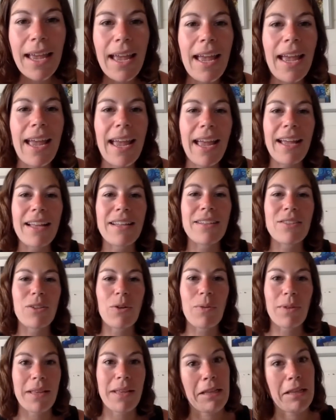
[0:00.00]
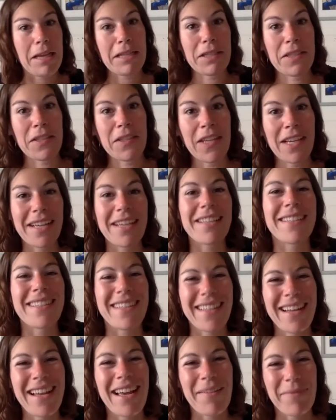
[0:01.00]
and so we're like let's see because
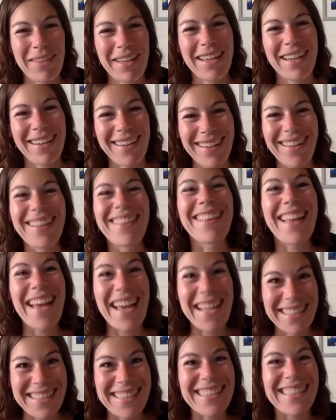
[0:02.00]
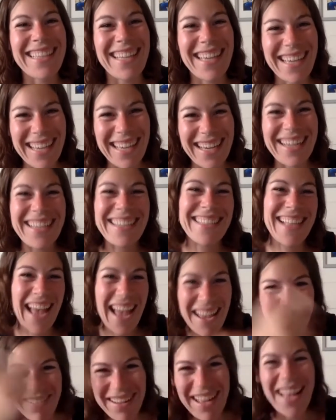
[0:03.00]
then i'm like let's see because
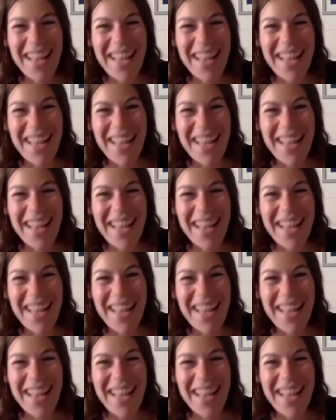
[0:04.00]
i've got